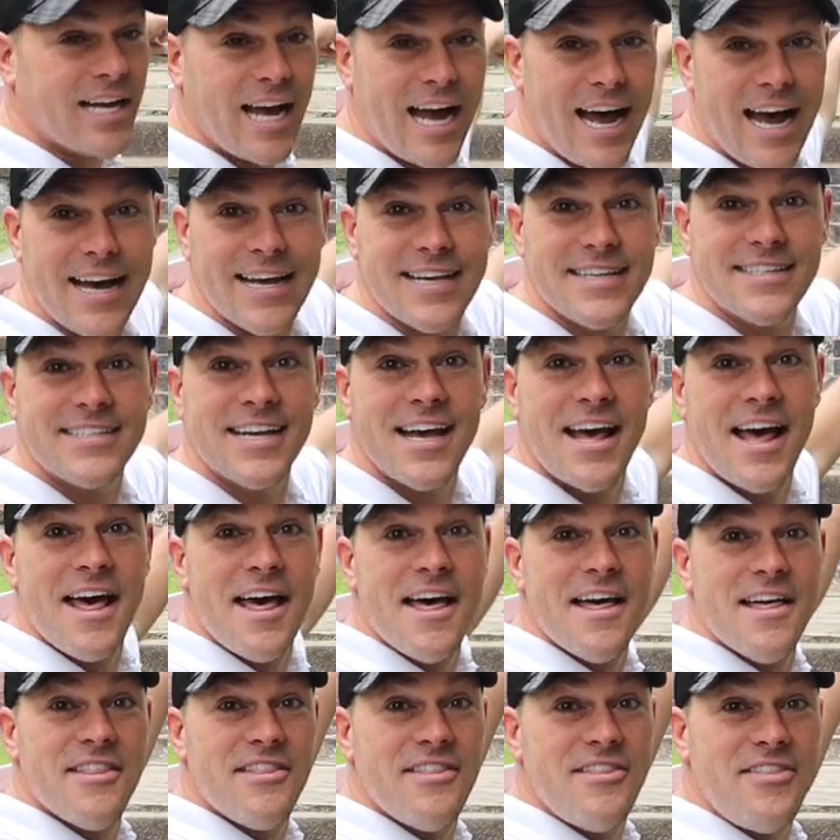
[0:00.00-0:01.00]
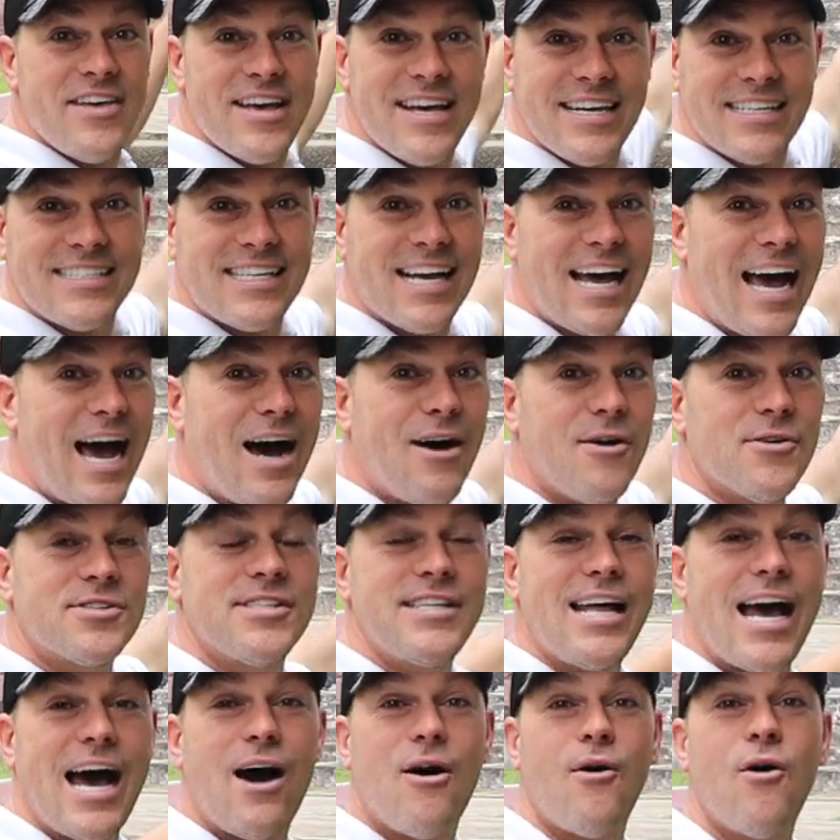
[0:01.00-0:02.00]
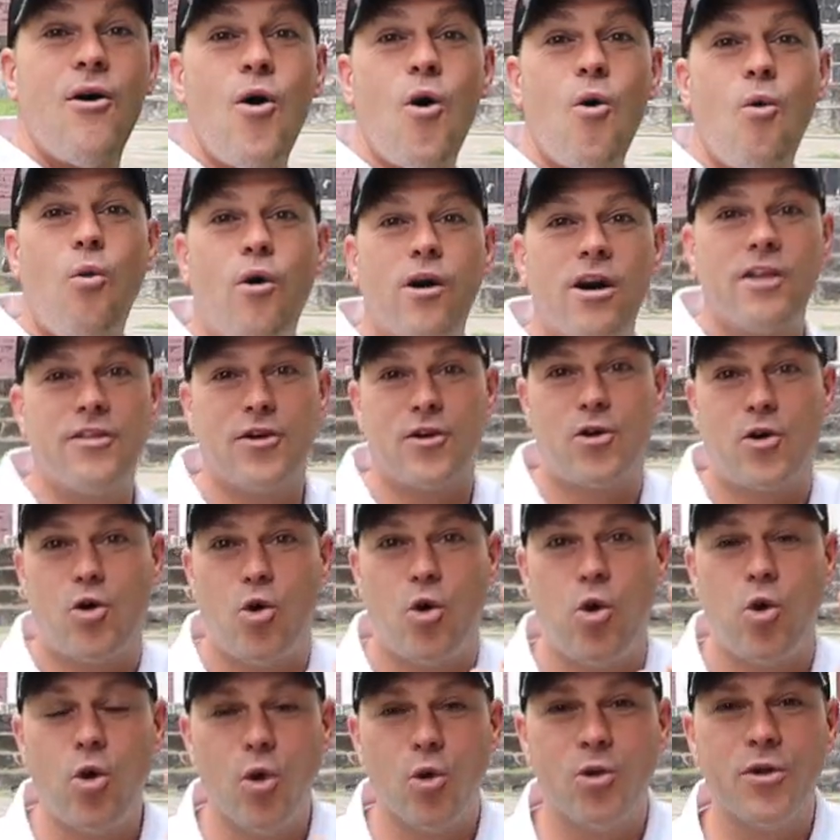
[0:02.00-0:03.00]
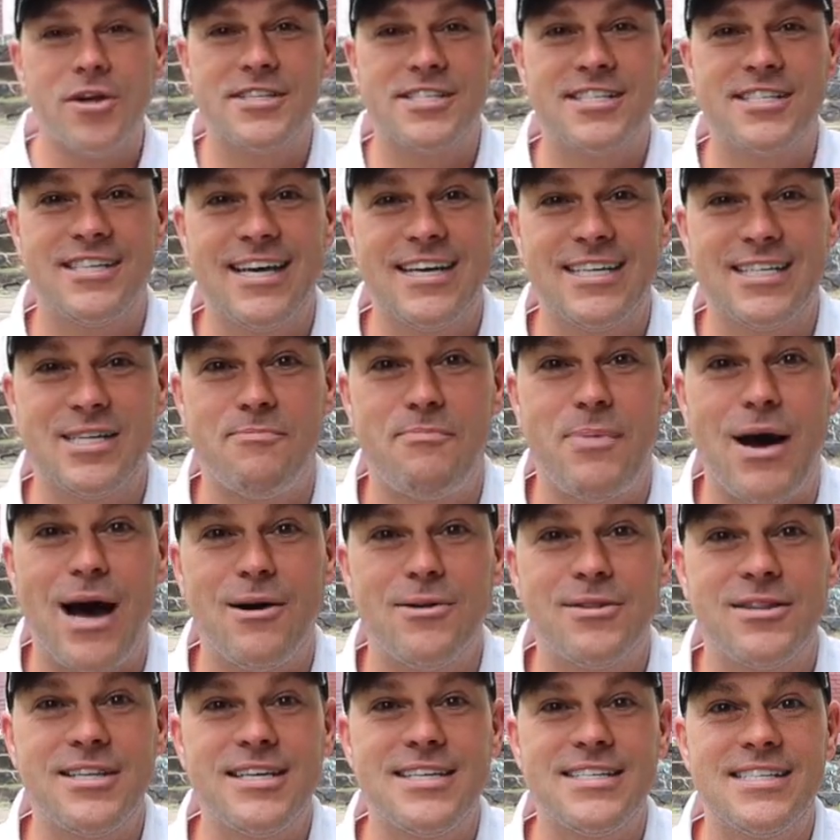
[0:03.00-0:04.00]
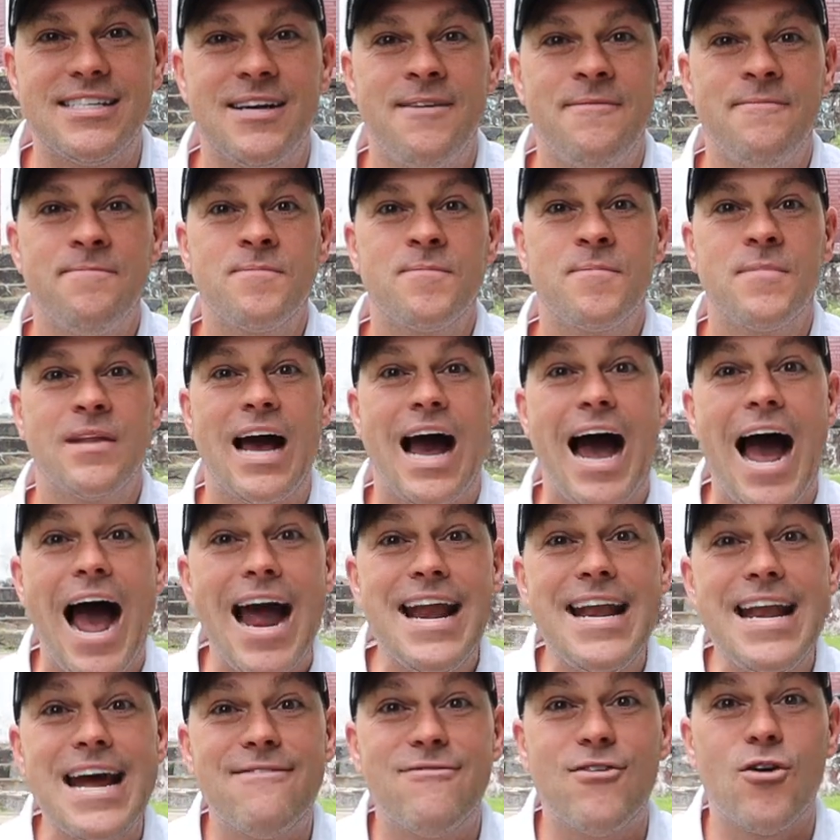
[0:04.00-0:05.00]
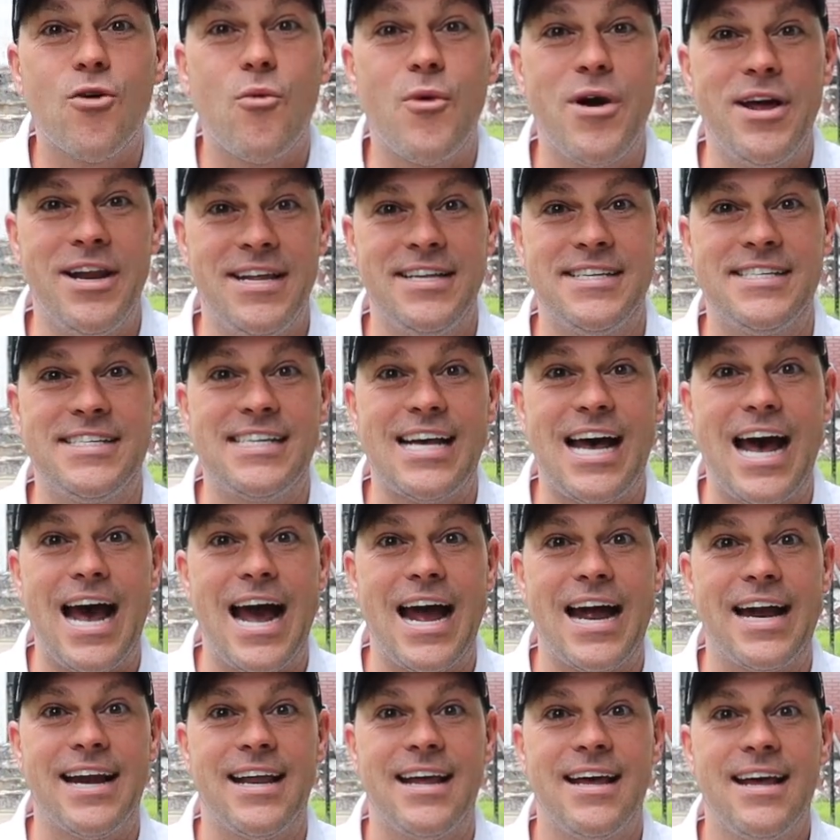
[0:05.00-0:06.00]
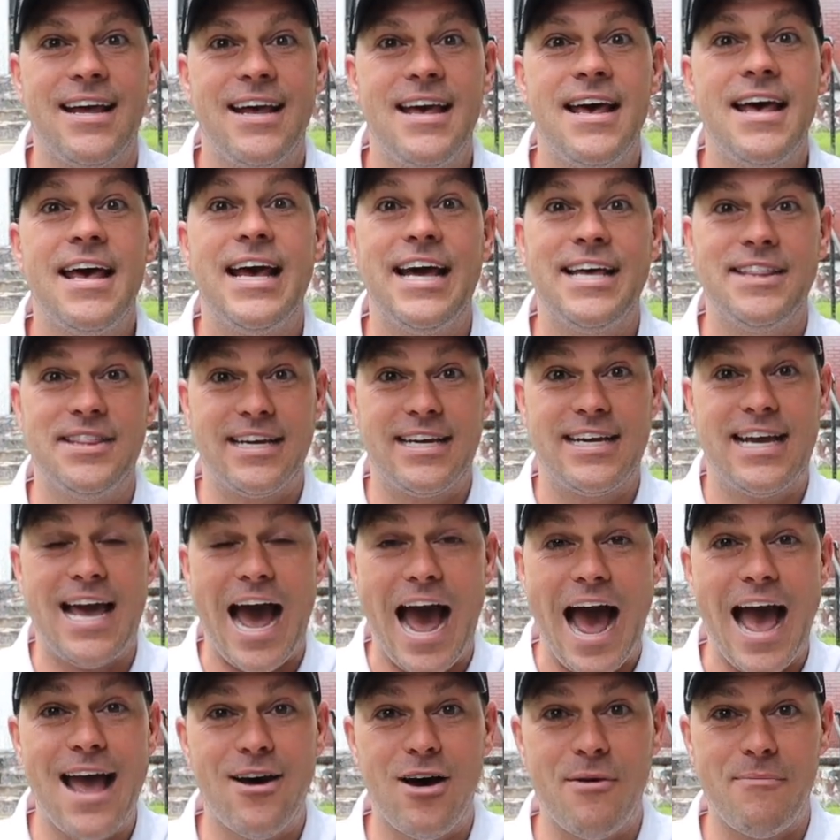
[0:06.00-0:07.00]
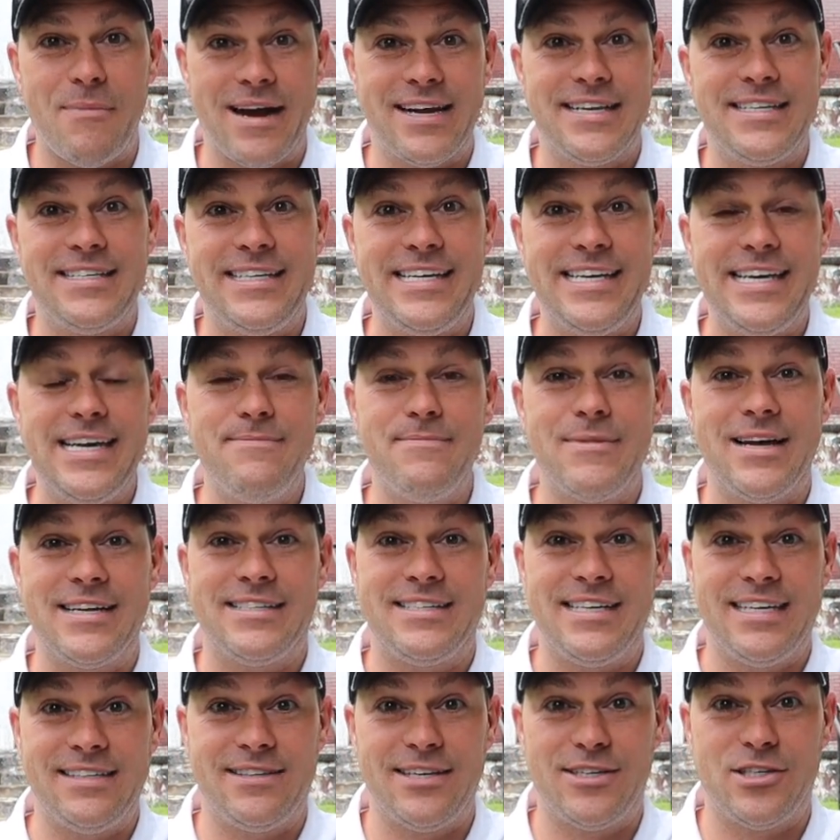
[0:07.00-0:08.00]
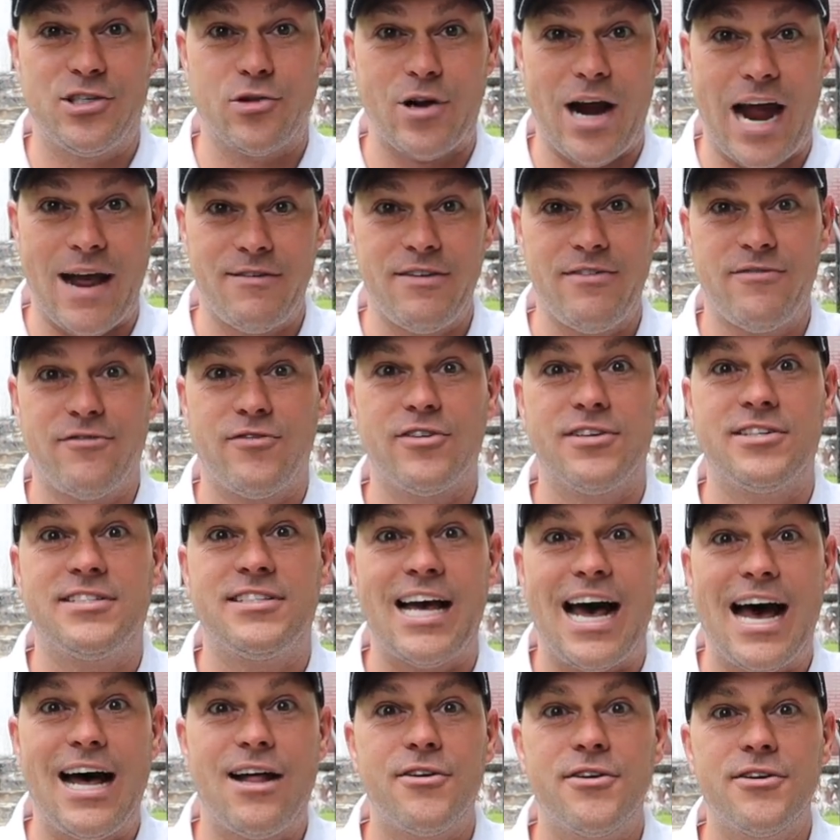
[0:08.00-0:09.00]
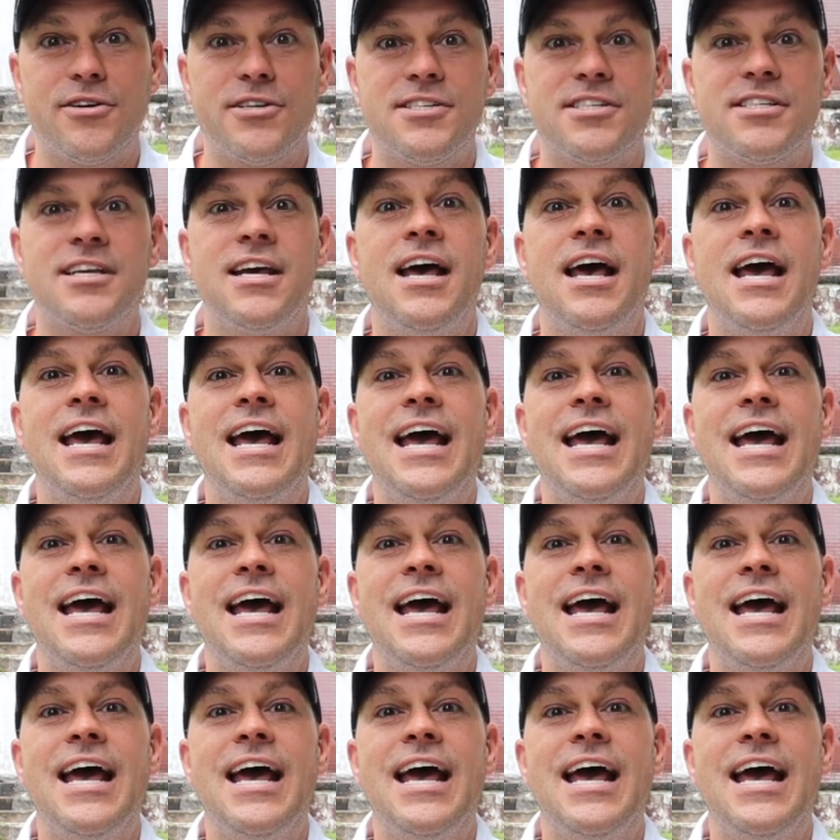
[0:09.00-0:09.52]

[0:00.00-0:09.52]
guys. This house. Now, one of the coolest things about this, I never went inside. And the guy on my team that did the driving for dollars,